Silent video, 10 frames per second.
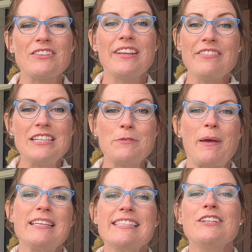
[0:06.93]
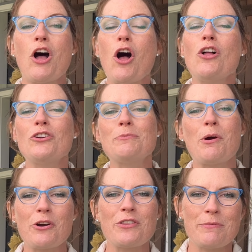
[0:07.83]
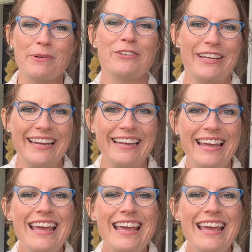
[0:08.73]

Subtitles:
living space, and all are part of the building.